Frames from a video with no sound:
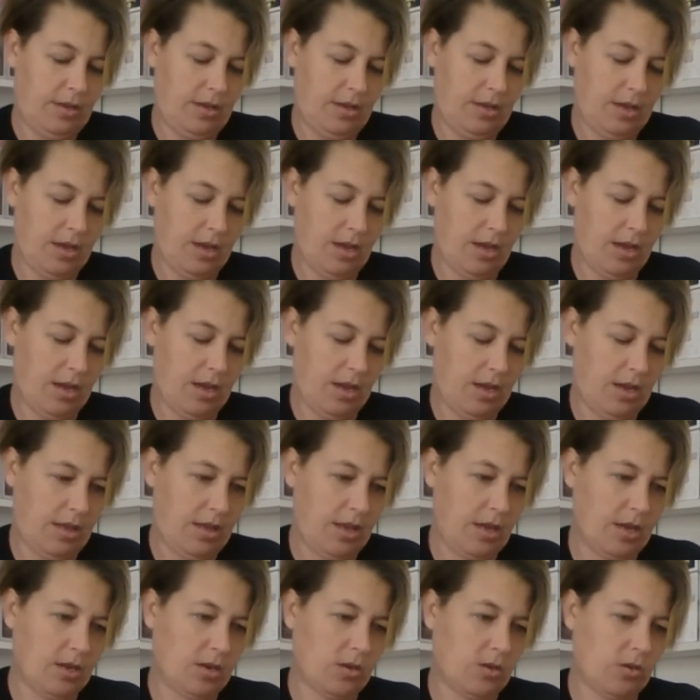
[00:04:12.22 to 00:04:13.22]
Yeah,
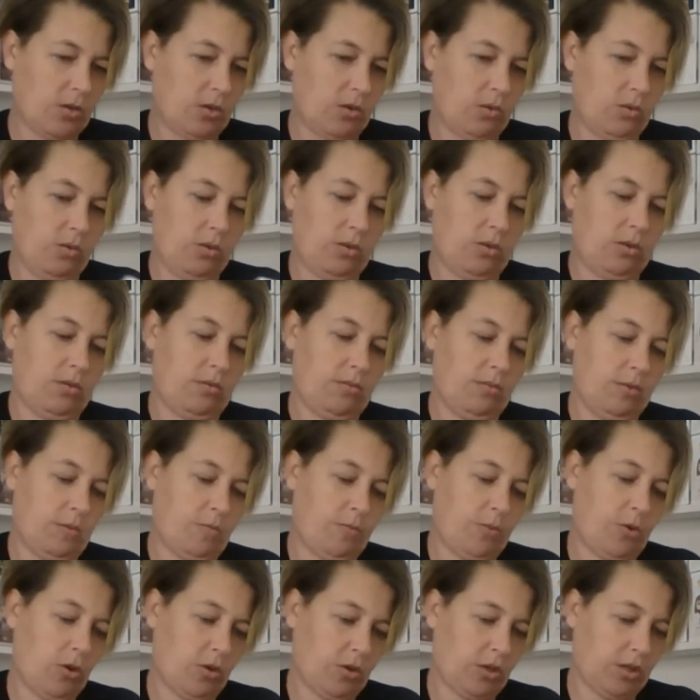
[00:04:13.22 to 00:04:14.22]
the
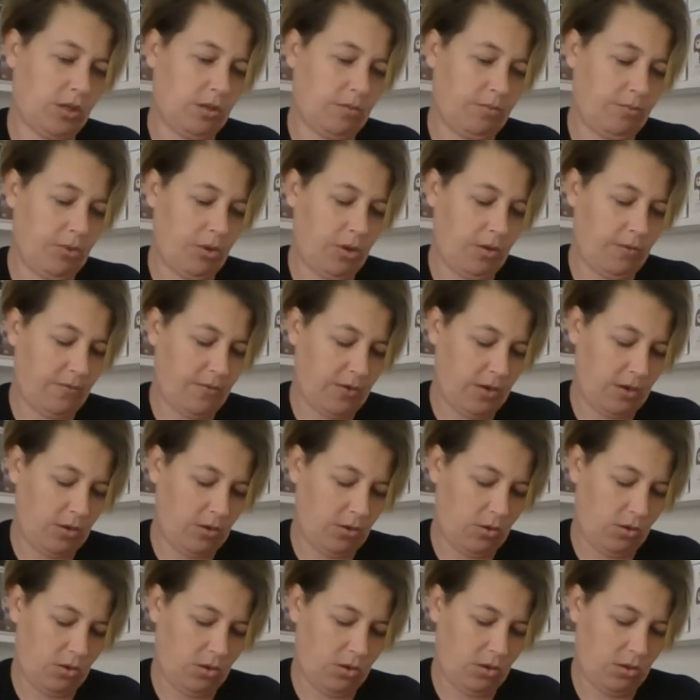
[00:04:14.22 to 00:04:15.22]
boxes are pretty freaking
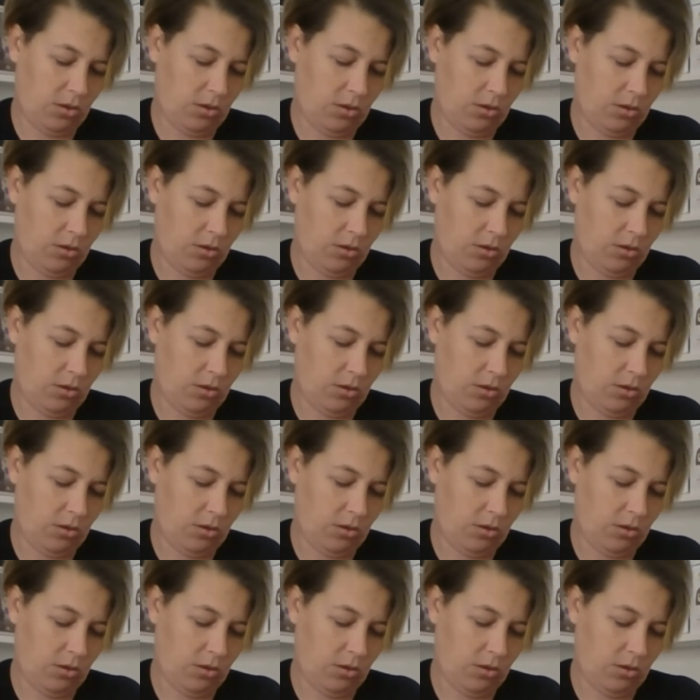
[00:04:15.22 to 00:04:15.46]
good too.